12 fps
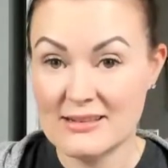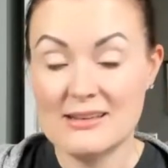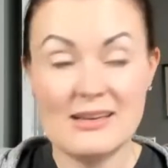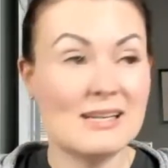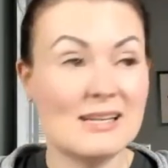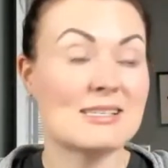
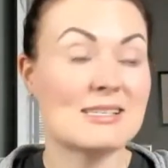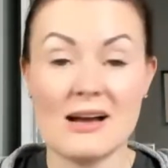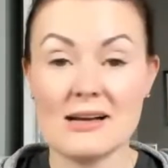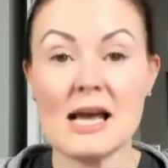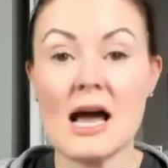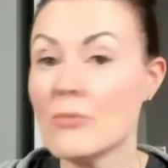It
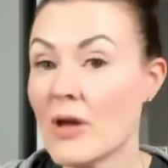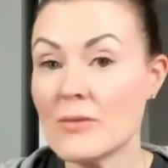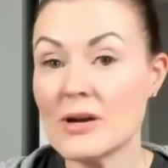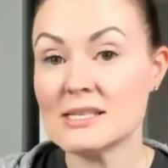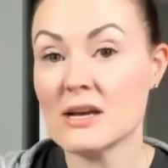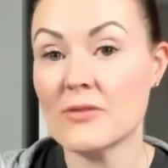sucks. I weigh
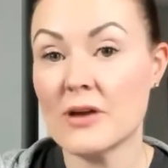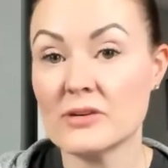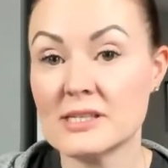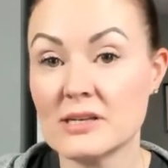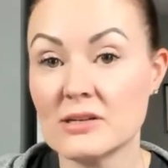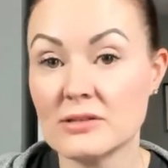myself every
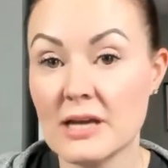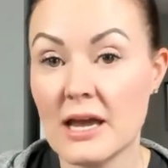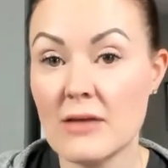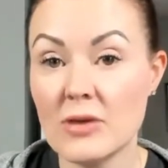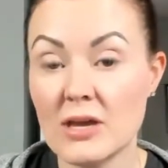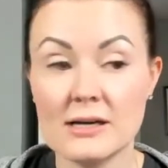single day
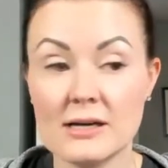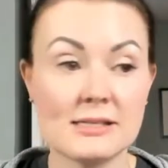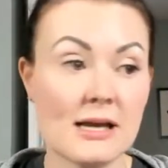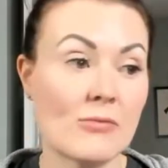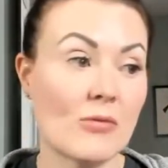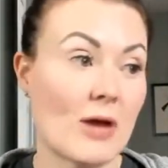because
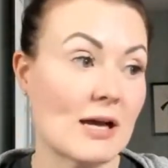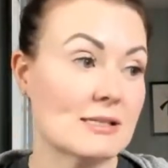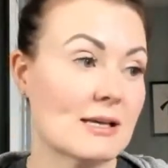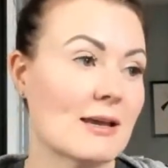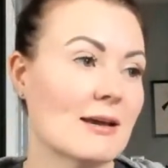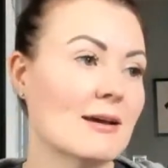I'm a
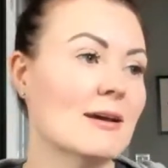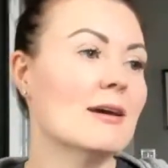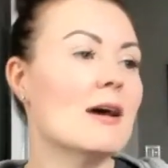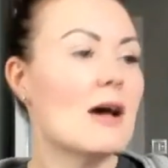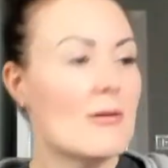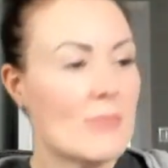
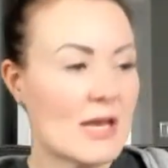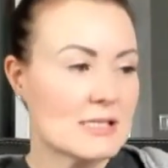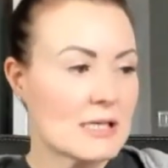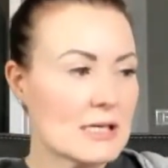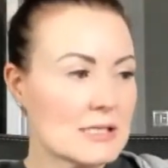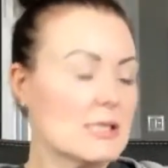
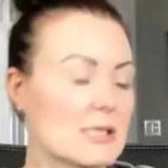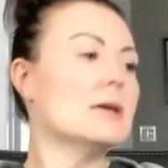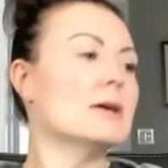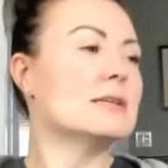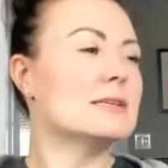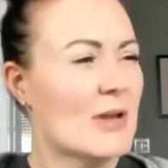masochist.
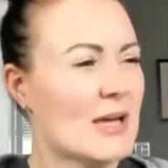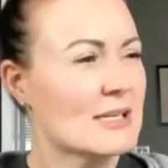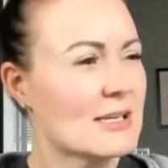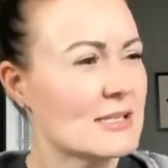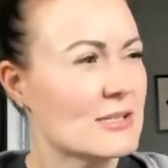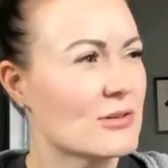Is a
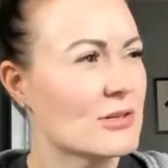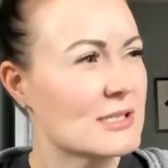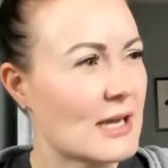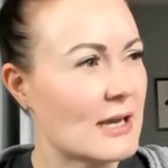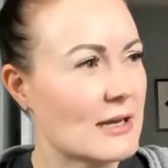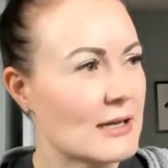masochist or a
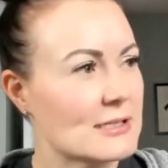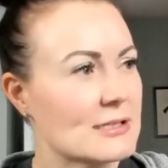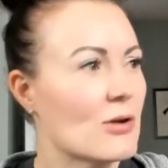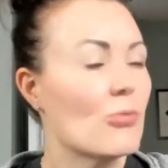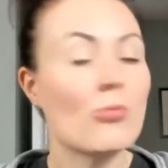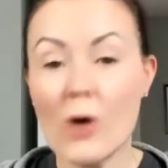sadist?
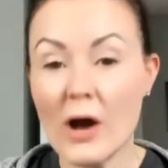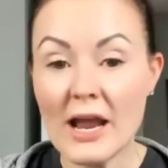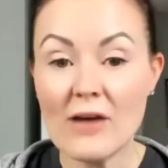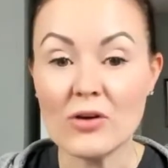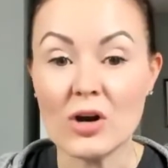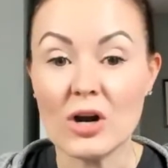
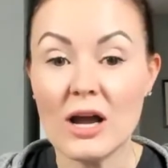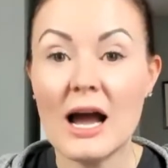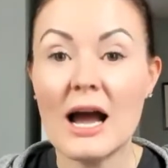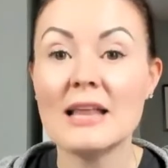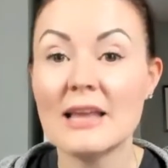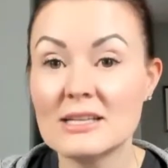Whatever.
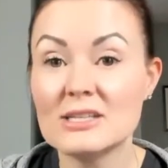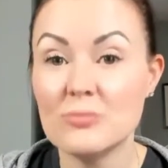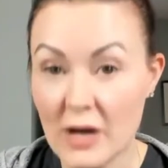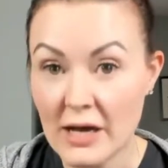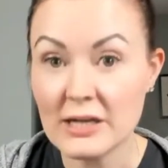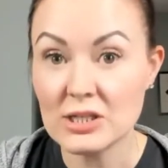I like to
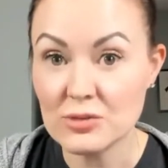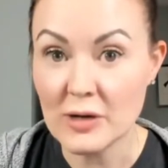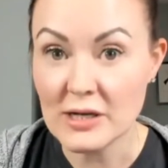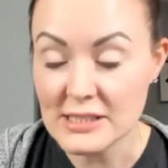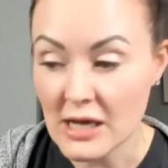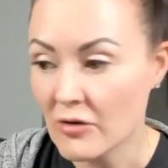punish
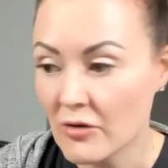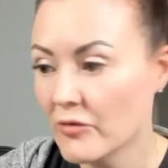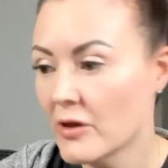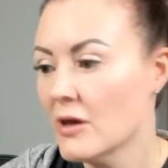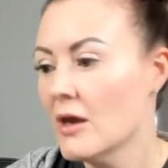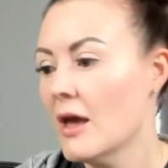myself.
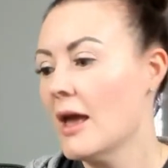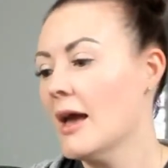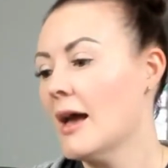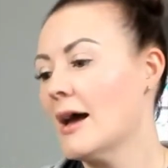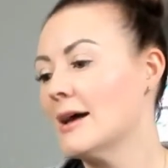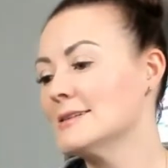
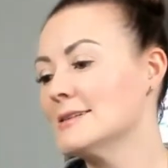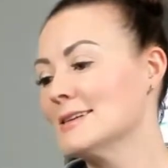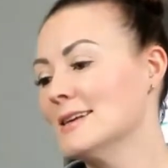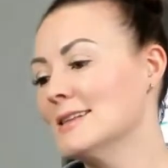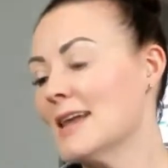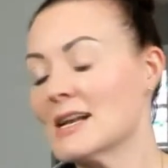And
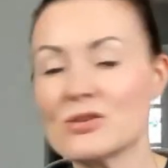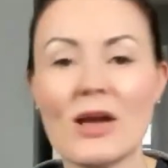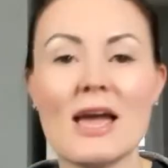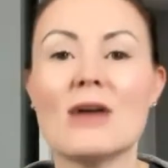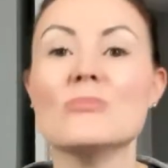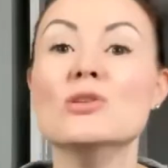that's
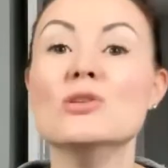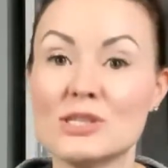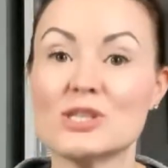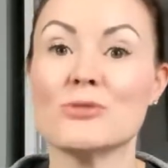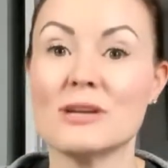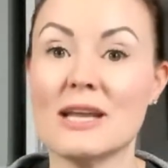okay. I'm used
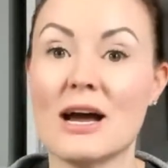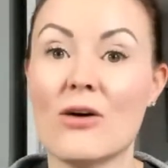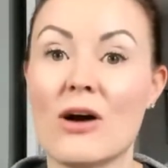to it now.